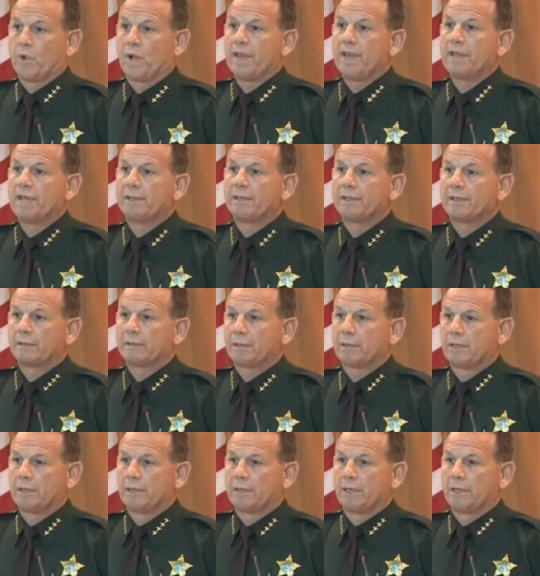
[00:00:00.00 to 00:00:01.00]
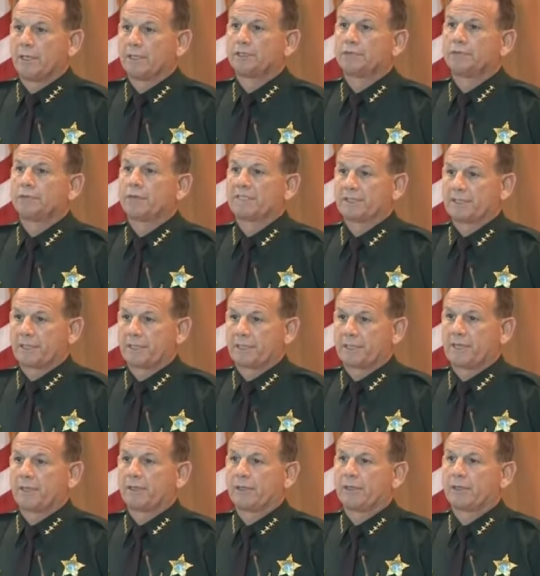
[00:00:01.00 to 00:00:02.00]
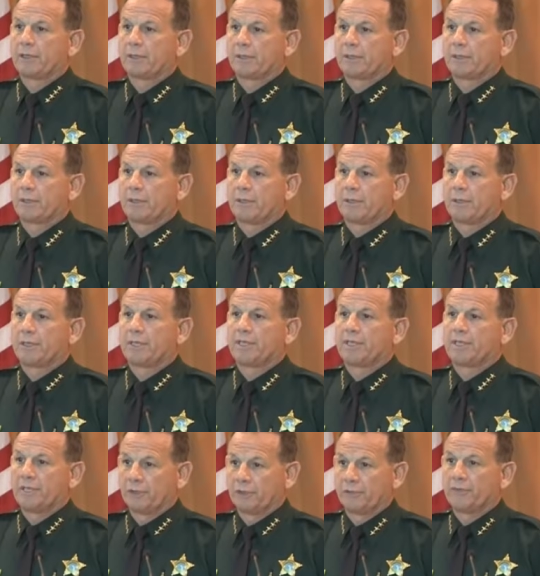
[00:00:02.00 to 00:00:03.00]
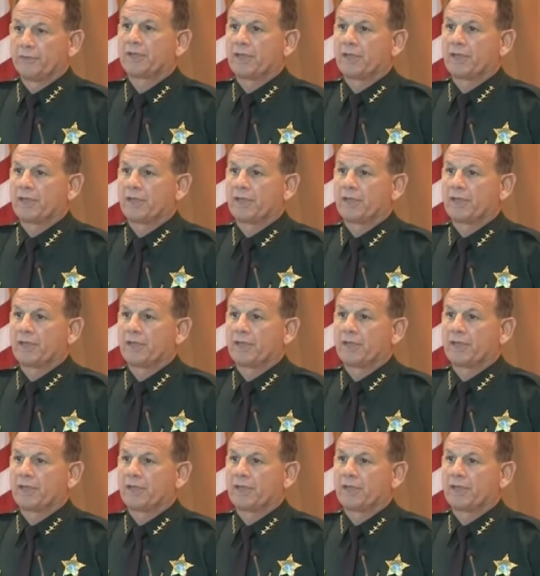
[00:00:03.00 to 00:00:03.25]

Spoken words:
Went in, addressed the killer, killed the